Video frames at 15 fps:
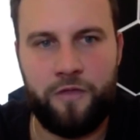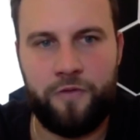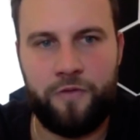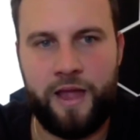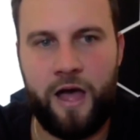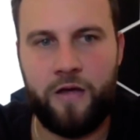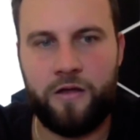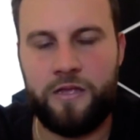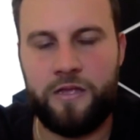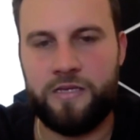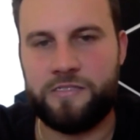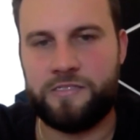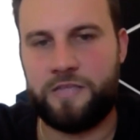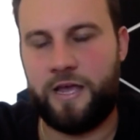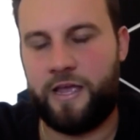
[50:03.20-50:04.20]
The reality
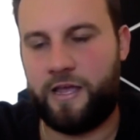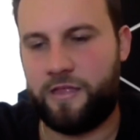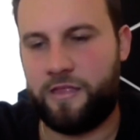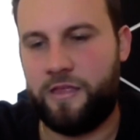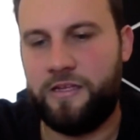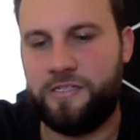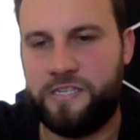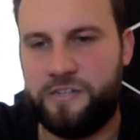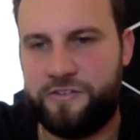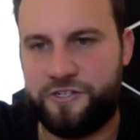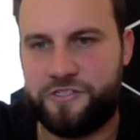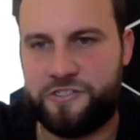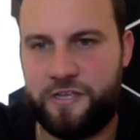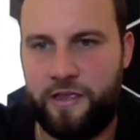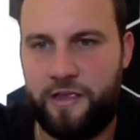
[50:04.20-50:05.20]
is like I think it's
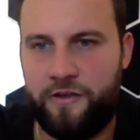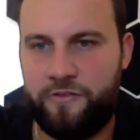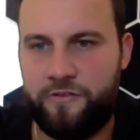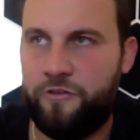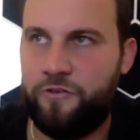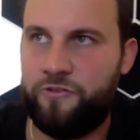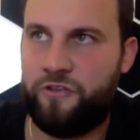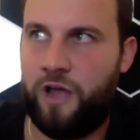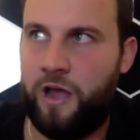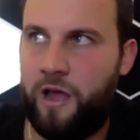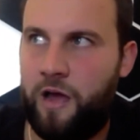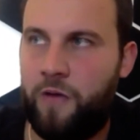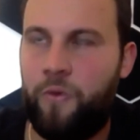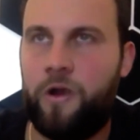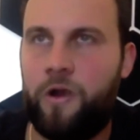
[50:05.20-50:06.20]
interesting here too. So
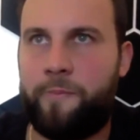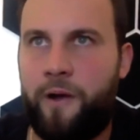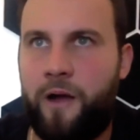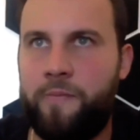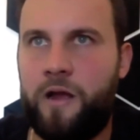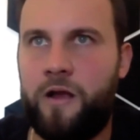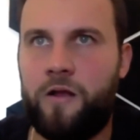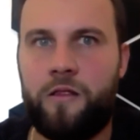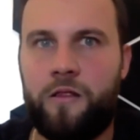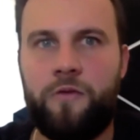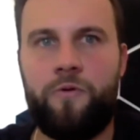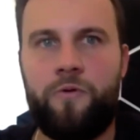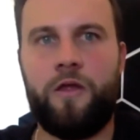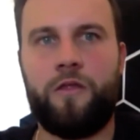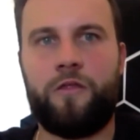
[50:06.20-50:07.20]
I work primarily
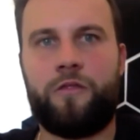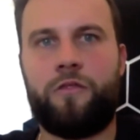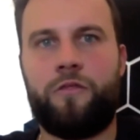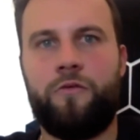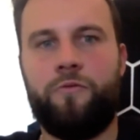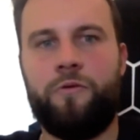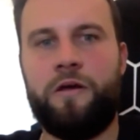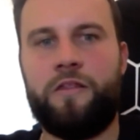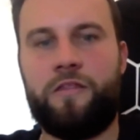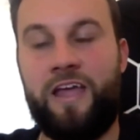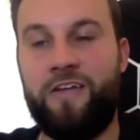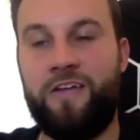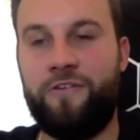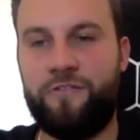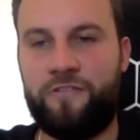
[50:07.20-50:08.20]
with
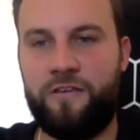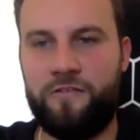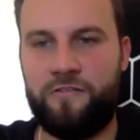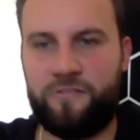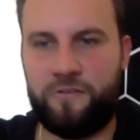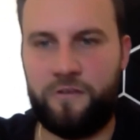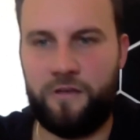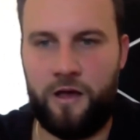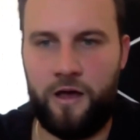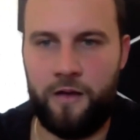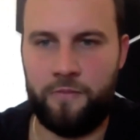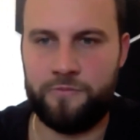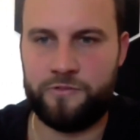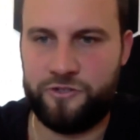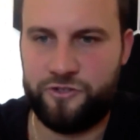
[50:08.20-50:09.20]
agencies
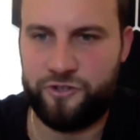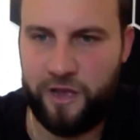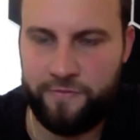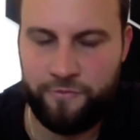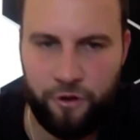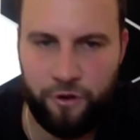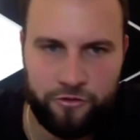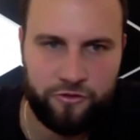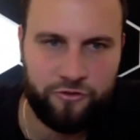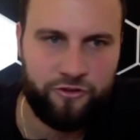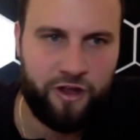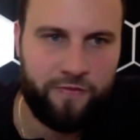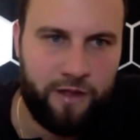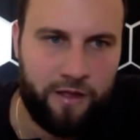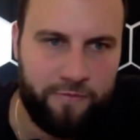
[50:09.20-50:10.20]
to drive growth, to
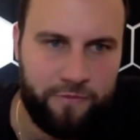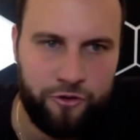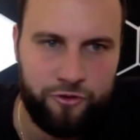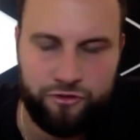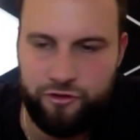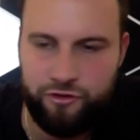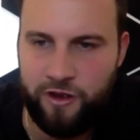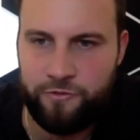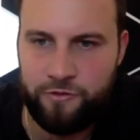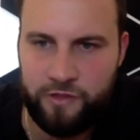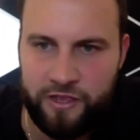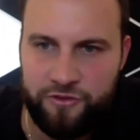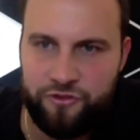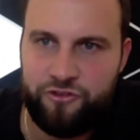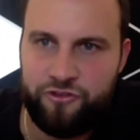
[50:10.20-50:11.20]
drive revenue, to drive
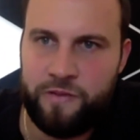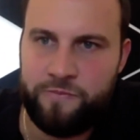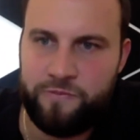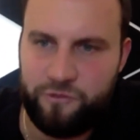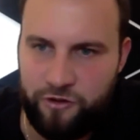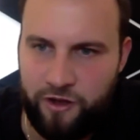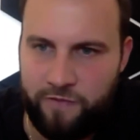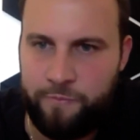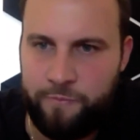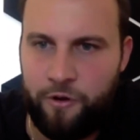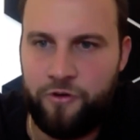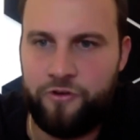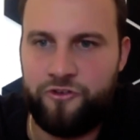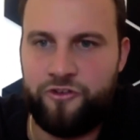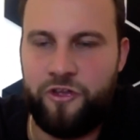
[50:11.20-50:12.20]
relationships, to drive
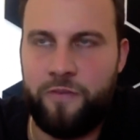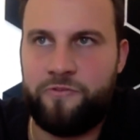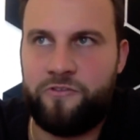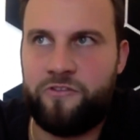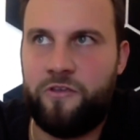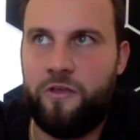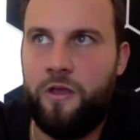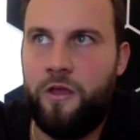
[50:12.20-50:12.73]
partnerships.